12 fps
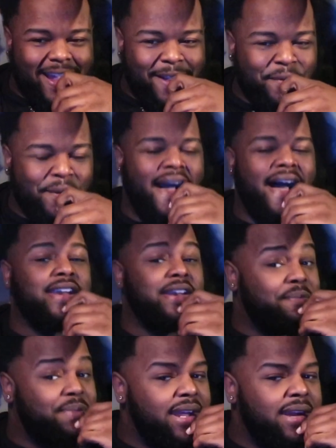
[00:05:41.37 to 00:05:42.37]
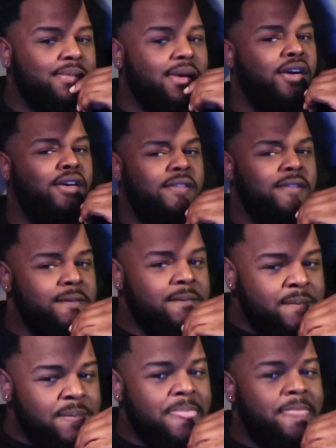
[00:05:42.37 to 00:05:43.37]
they riding the beat, bro.
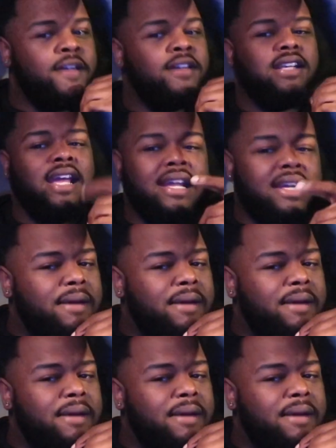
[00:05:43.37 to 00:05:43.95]
They